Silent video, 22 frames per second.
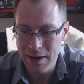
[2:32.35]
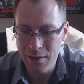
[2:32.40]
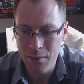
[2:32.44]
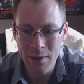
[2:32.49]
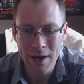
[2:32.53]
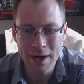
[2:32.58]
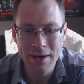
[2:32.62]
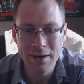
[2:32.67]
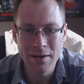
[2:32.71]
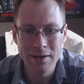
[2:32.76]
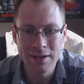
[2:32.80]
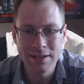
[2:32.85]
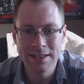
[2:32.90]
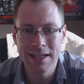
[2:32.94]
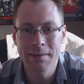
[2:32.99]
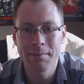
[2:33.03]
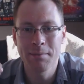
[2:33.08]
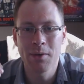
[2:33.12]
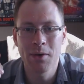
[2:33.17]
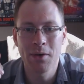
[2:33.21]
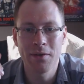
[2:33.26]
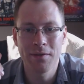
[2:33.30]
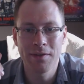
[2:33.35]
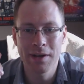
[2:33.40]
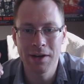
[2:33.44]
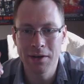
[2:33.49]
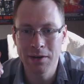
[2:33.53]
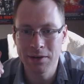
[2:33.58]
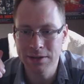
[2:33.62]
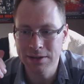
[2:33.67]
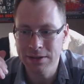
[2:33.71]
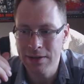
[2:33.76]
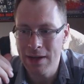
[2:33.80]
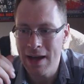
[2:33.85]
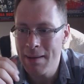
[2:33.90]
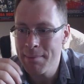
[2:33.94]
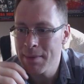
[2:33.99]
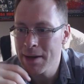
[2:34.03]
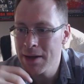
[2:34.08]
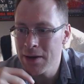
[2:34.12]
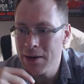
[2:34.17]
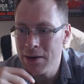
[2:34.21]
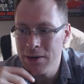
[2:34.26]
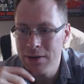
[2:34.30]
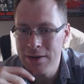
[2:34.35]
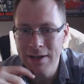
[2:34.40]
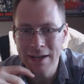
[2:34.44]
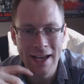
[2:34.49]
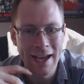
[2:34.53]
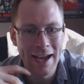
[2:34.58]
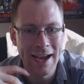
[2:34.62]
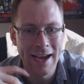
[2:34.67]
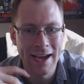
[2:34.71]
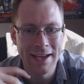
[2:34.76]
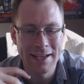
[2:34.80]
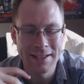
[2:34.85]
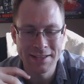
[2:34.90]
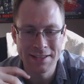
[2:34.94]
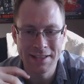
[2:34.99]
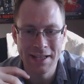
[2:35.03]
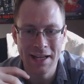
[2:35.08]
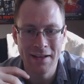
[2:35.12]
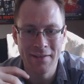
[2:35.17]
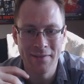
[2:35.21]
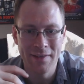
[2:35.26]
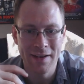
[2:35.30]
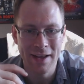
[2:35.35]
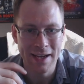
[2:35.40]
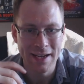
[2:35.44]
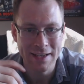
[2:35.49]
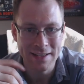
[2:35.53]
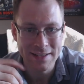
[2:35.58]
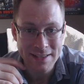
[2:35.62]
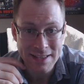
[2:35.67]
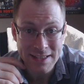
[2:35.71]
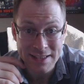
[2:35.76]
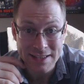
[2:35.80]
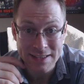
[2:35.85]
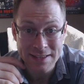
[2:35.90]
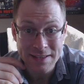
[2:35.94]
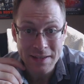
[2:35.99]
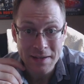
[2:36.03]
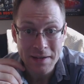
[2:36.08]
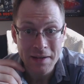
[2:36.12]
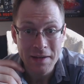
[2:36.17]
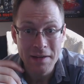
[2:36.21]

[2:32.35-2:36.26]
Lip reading: render some more videos to upload and stuff like this.